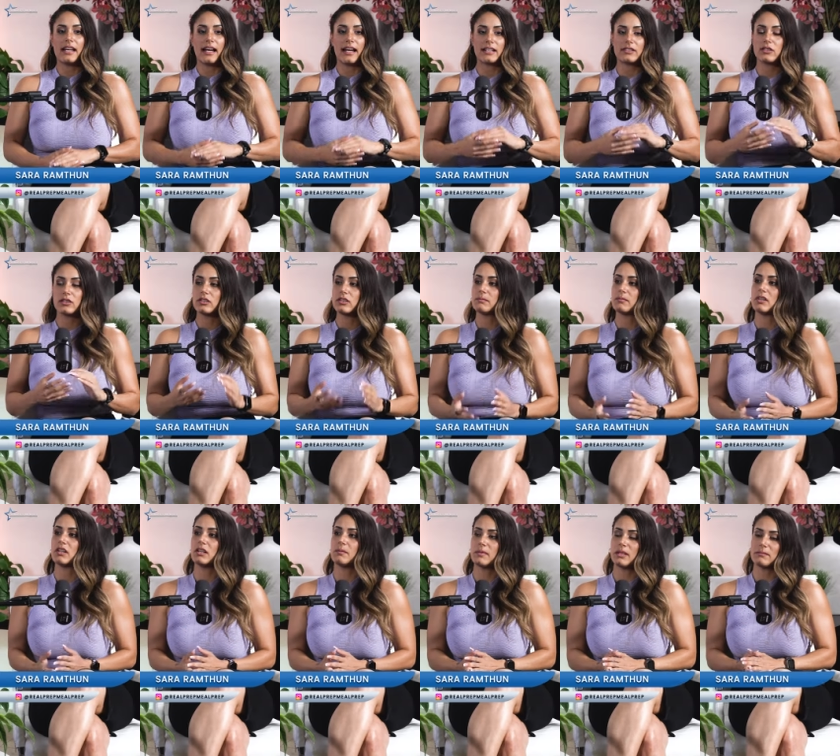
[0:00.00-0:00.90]
I told him
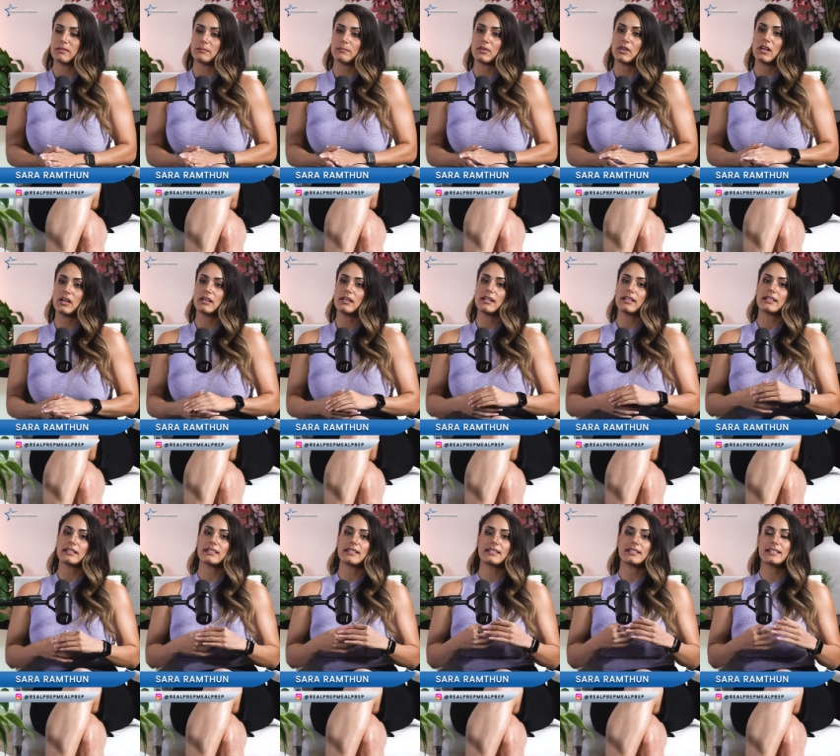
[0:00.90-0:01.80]
all about my
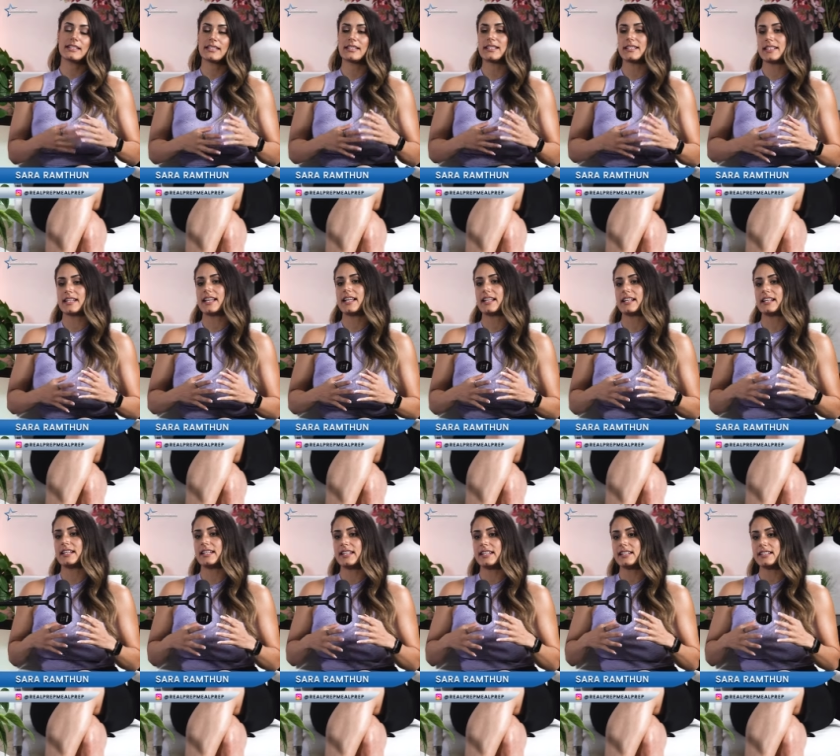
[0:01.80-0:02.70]
products. And since
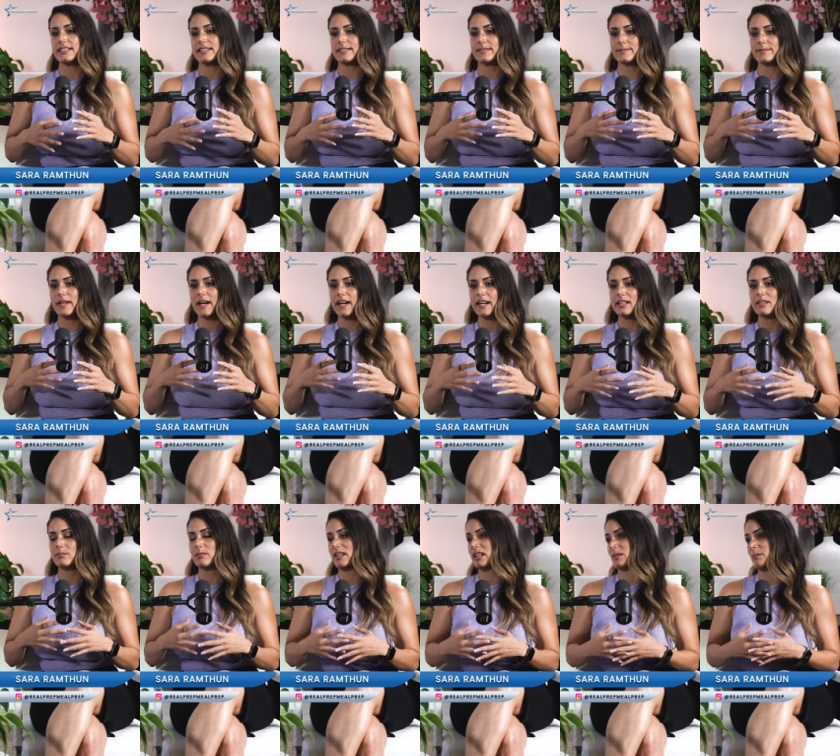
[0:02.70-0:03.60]
then, he's kind
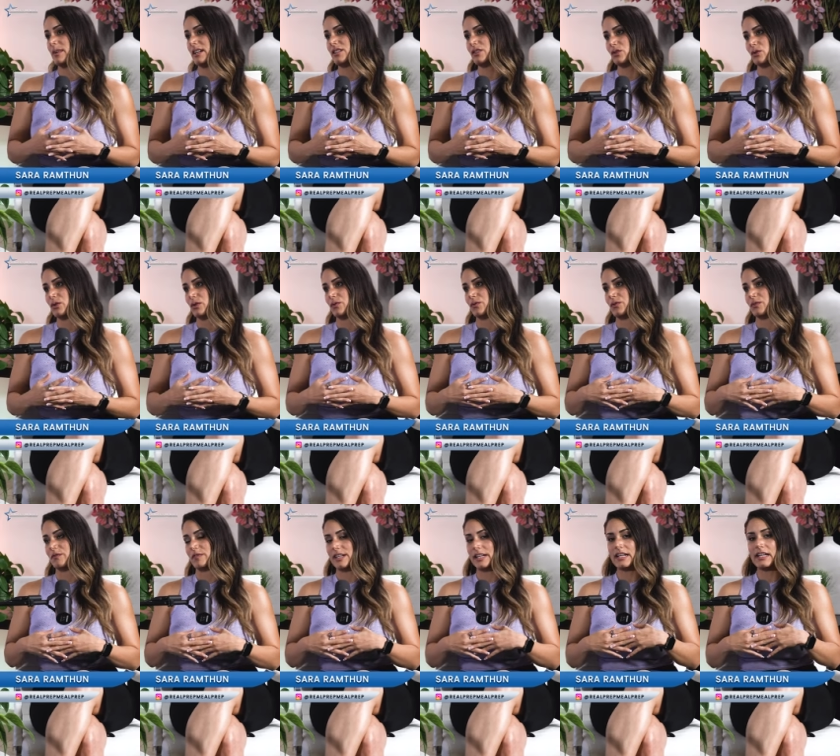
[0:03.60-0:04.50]
of been a mentor
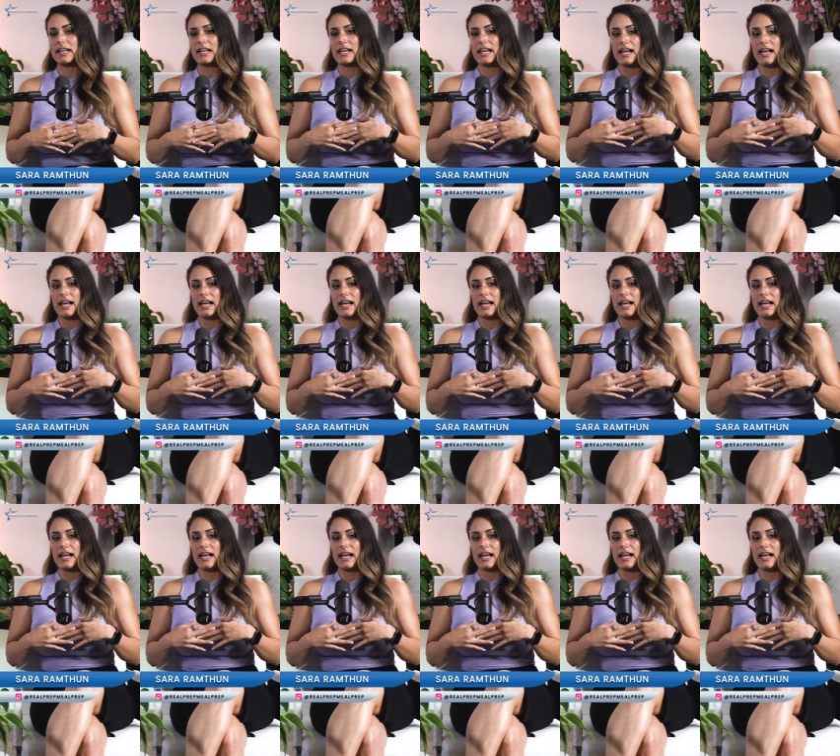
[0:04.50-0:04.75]
for me.